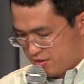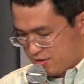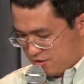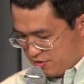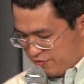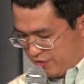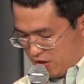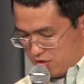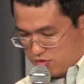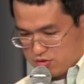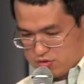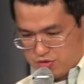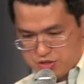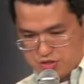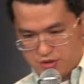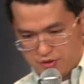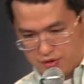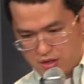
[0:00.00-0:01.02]
So very good
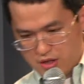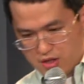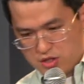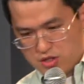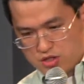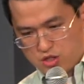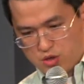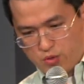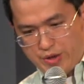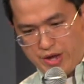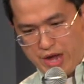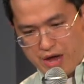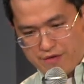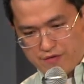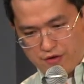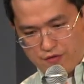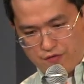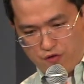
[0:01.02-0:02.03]
question. So we
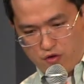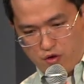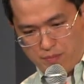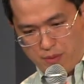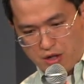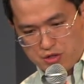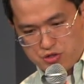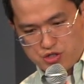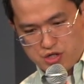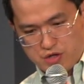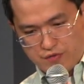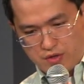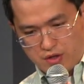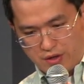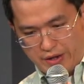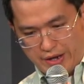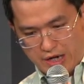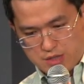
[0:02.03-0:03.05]
have a full bunch of
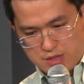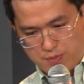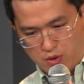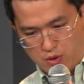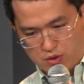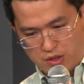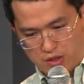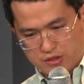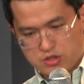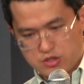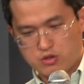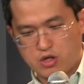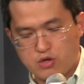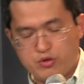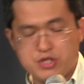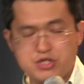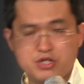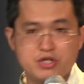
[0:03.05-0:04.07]
the export. Uh, so the
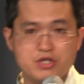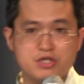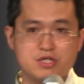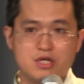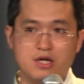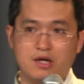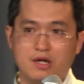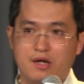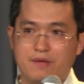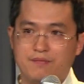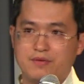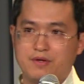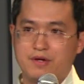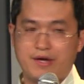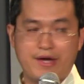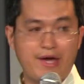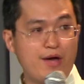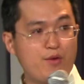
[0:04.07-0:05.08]
question is, uh,
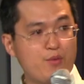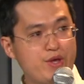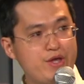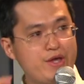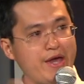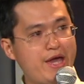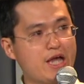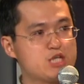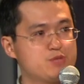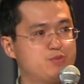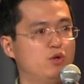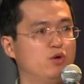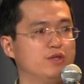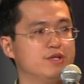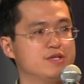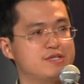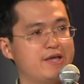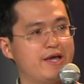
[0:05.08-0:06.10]
can we
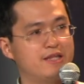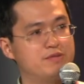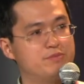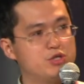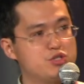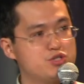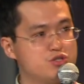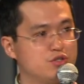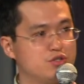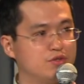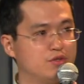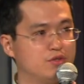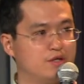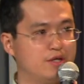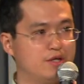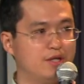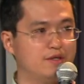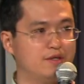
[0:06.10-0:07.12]
export this
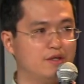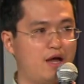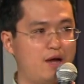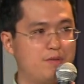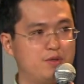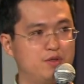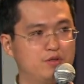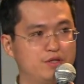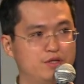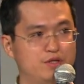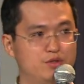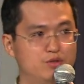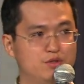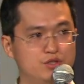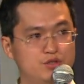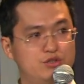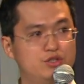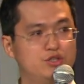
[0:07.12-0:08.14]
animation and upload into
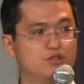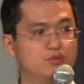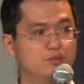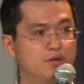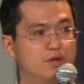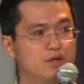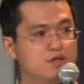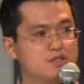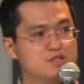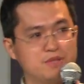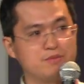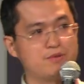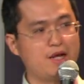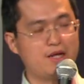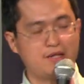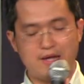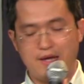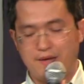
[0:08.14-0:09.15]
YouTube, something
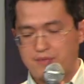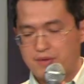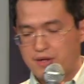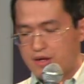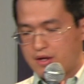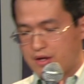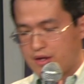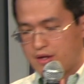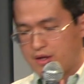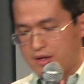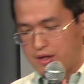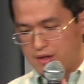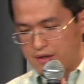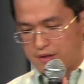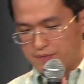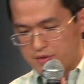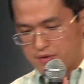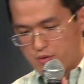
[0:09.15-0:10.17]
like that?
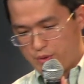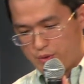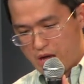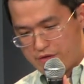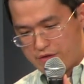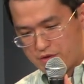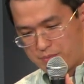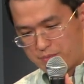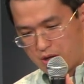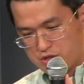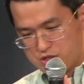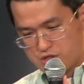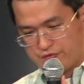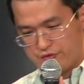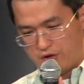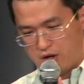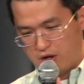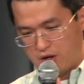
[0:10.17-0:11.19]
Uh, we have a bunch
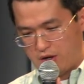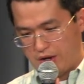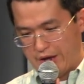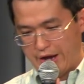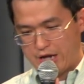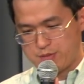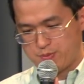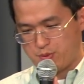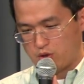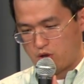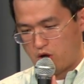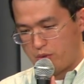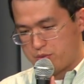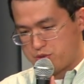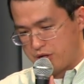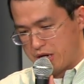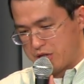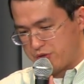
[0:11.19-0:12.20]
of uh, export
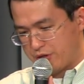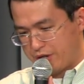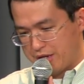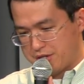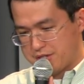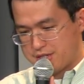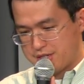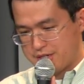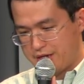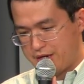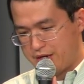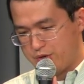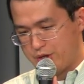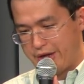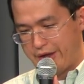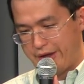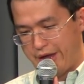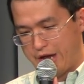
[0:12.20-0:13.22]
options, as you can see. You
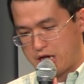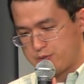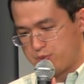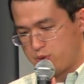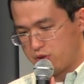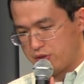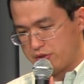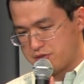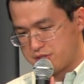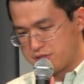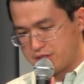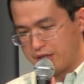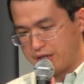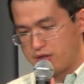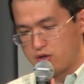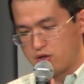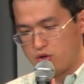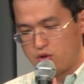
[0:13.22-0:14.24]
can export it as a
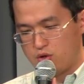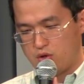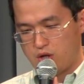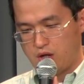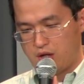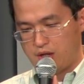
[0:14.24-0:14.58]
single